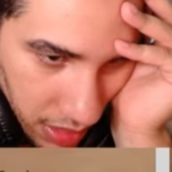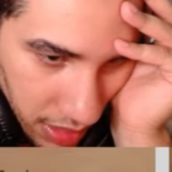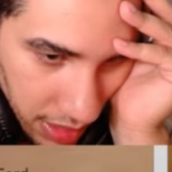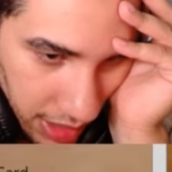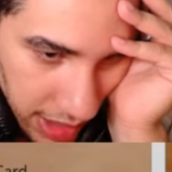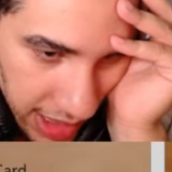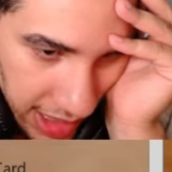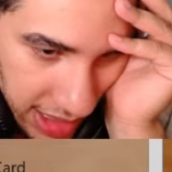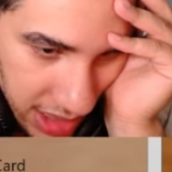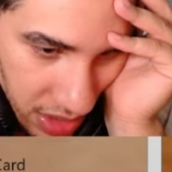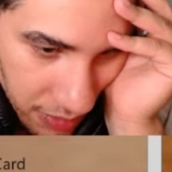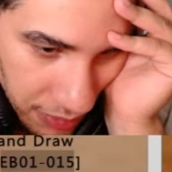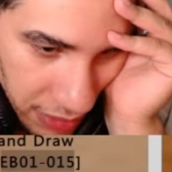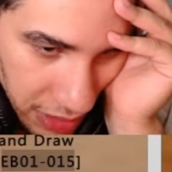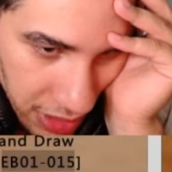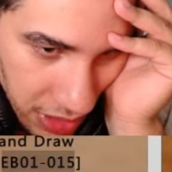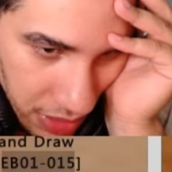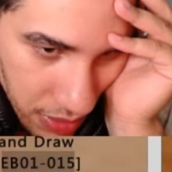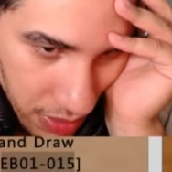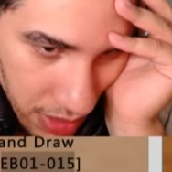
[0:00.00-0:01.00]
Yeah, let's go for the
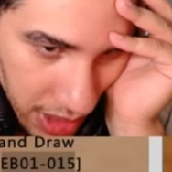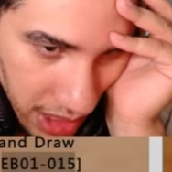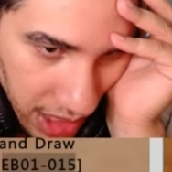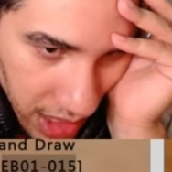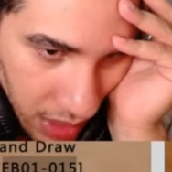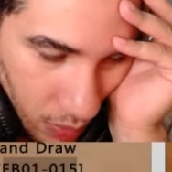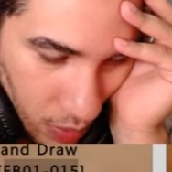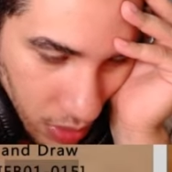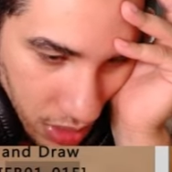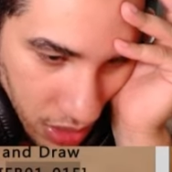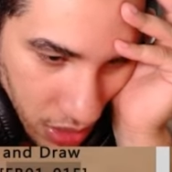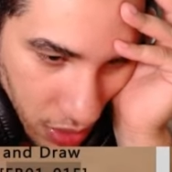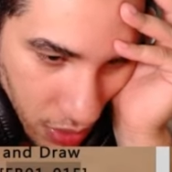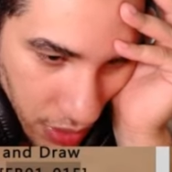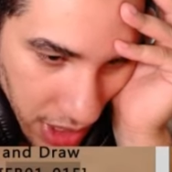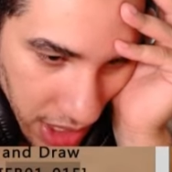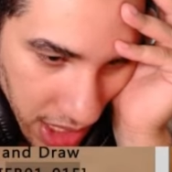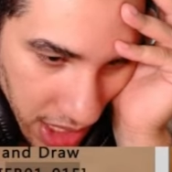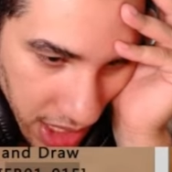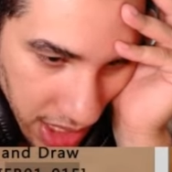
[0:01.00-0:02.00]
2K. We'll go
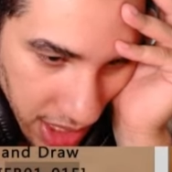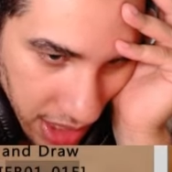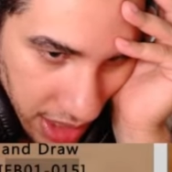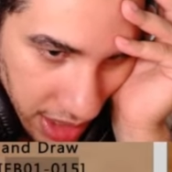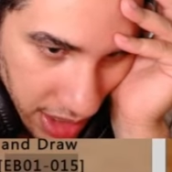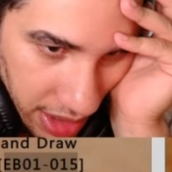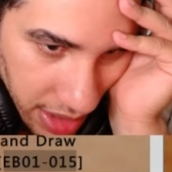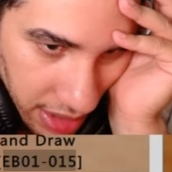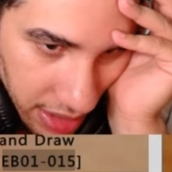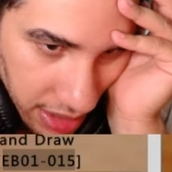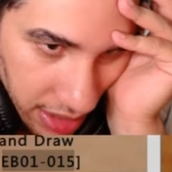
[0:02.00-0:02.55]
here.